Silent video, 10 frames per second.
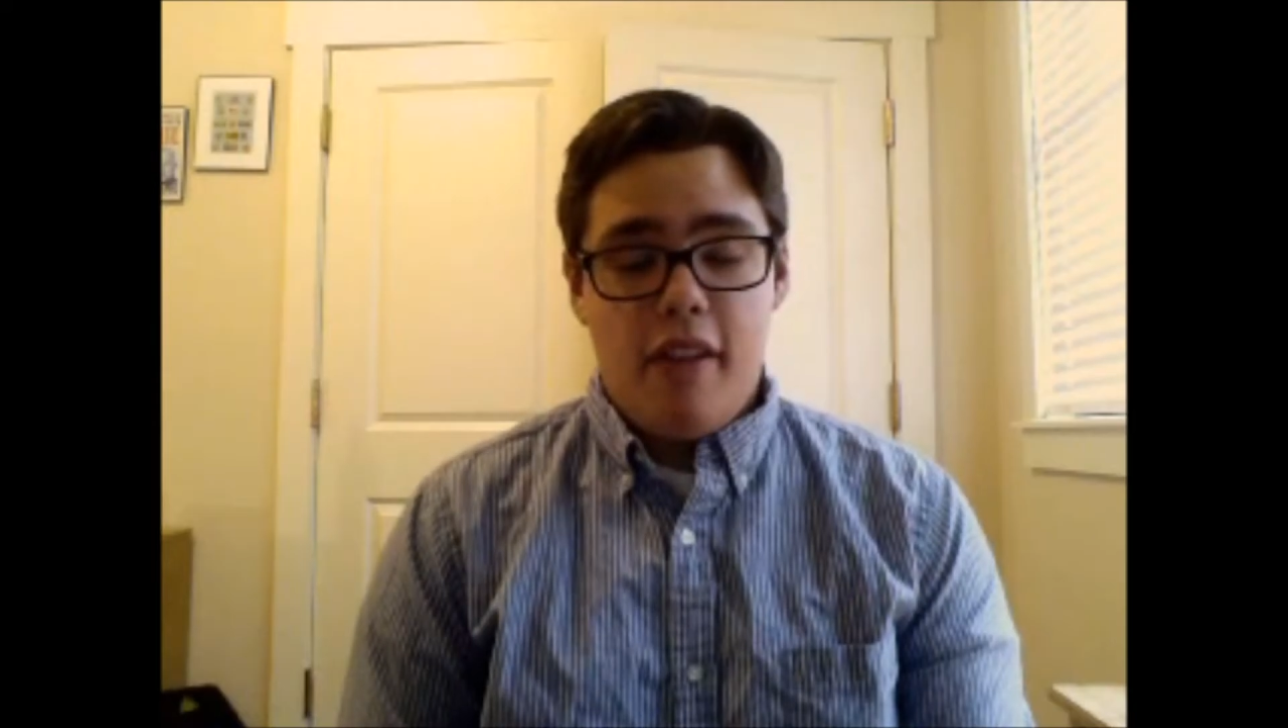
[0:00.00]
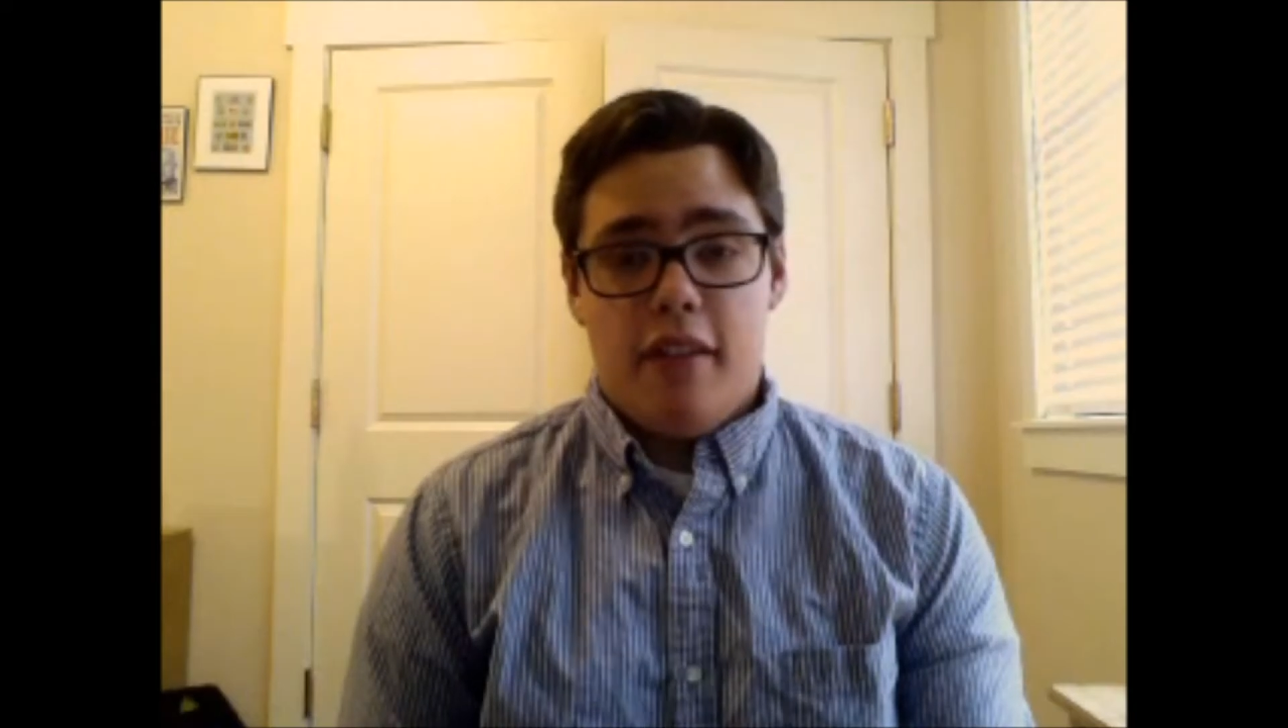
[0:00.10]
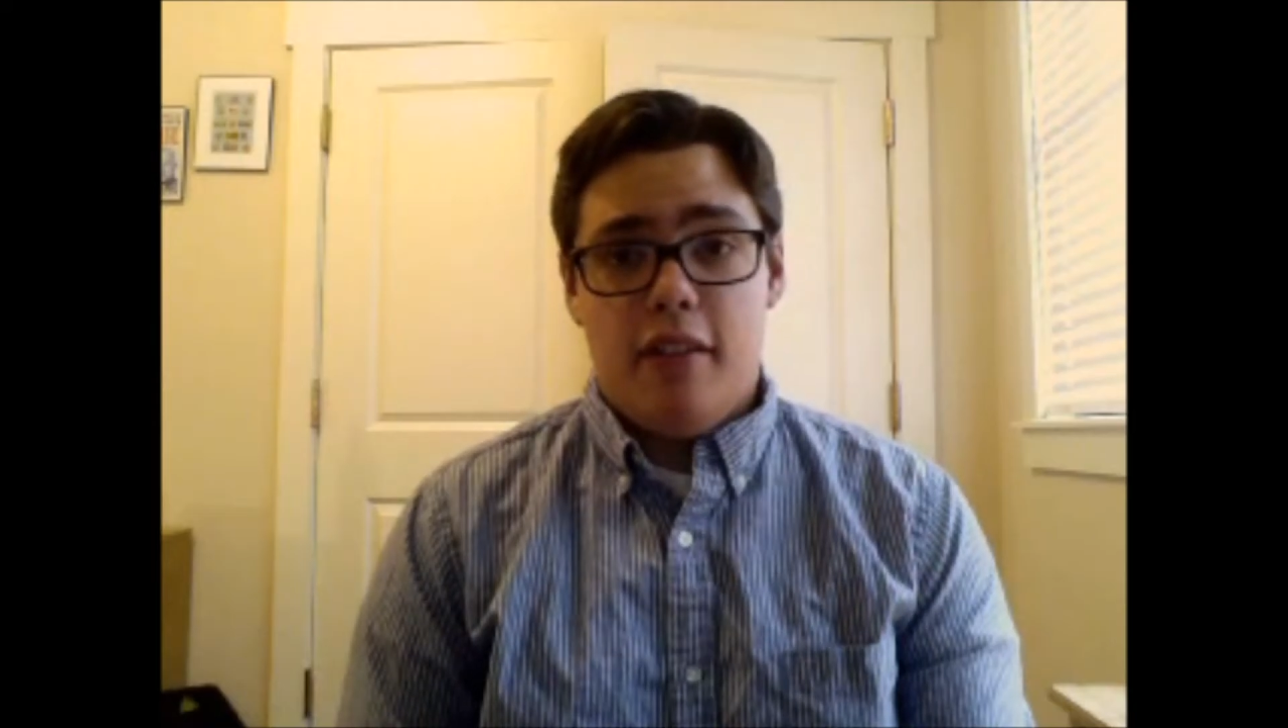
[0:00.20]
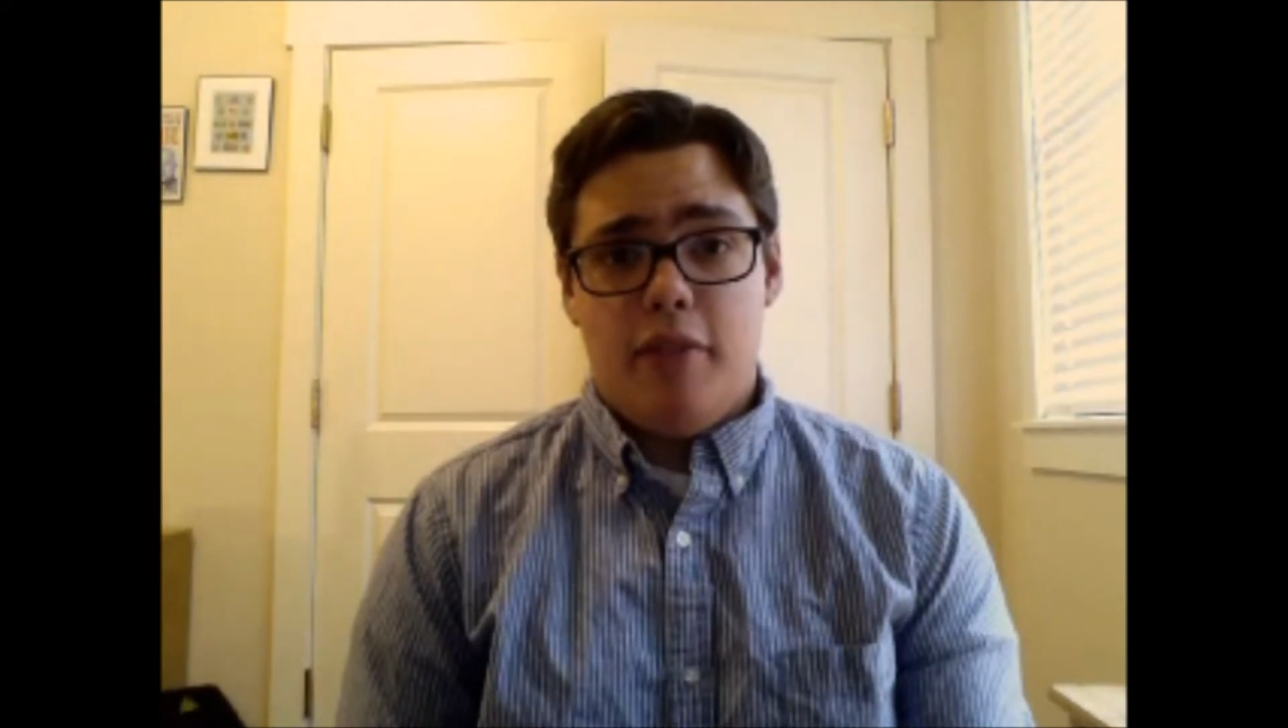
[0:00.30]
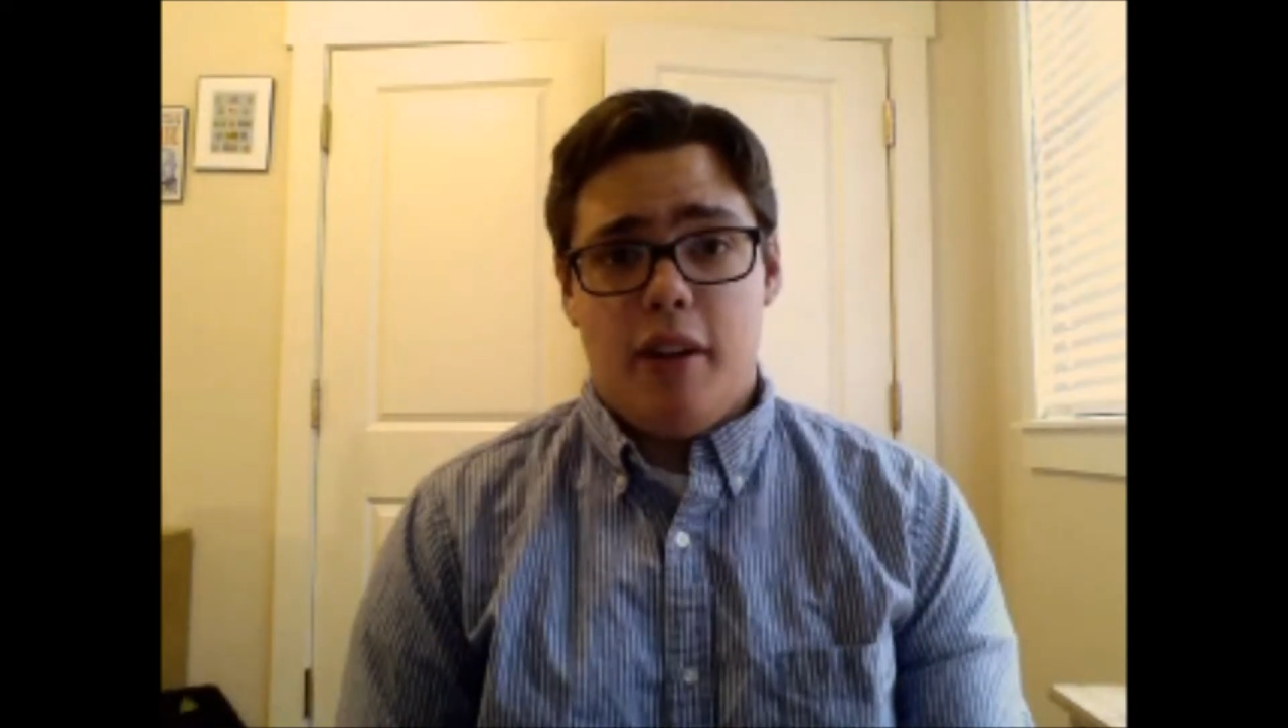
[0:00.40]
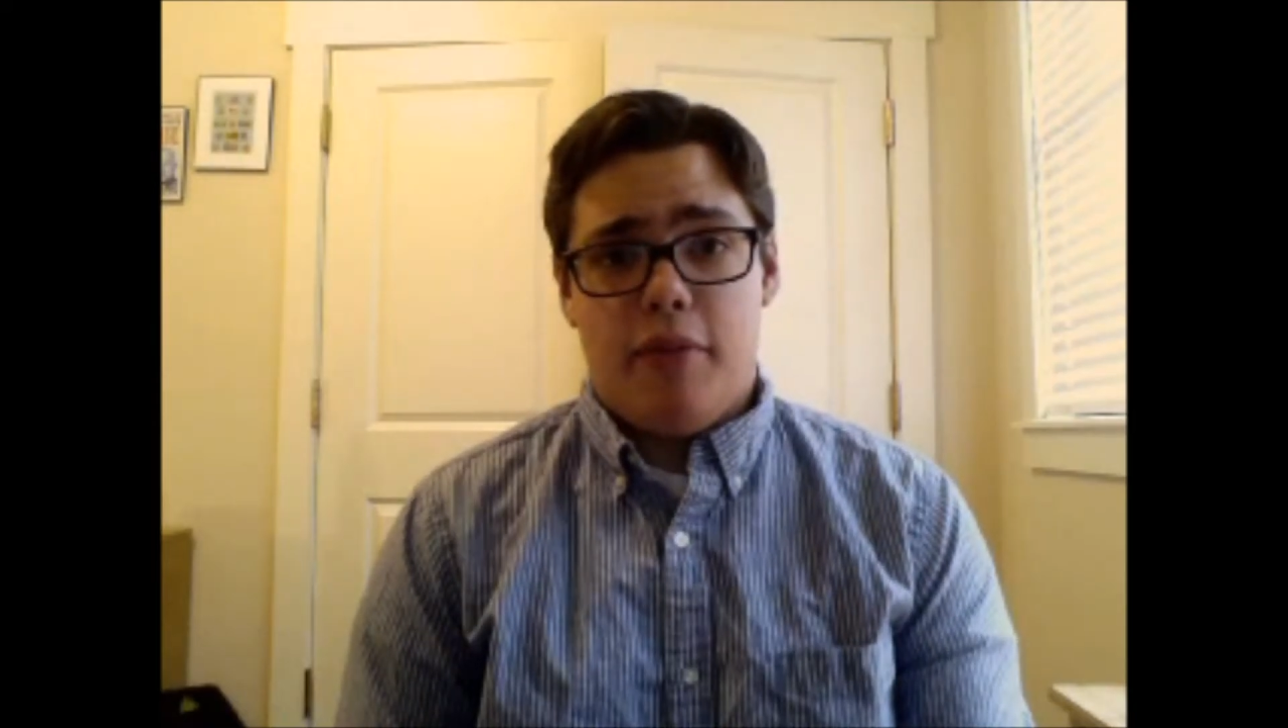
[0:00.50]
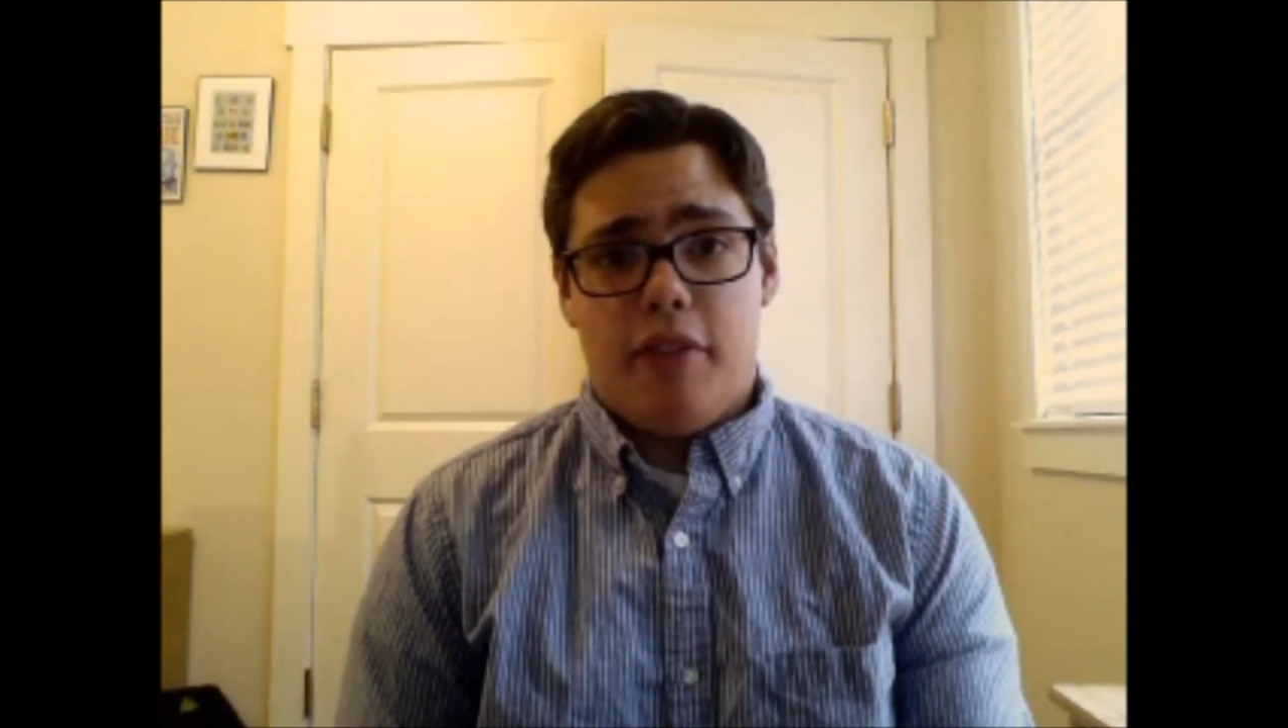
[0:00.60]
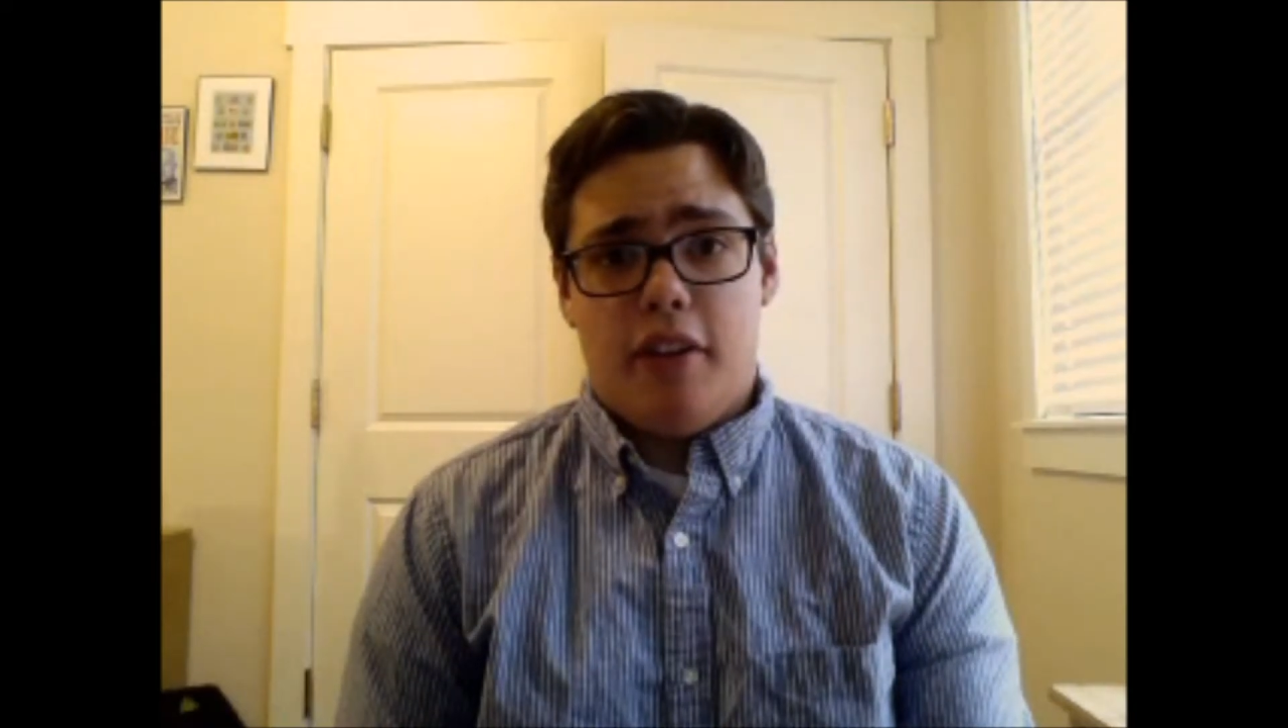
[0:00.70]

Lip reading: sometimes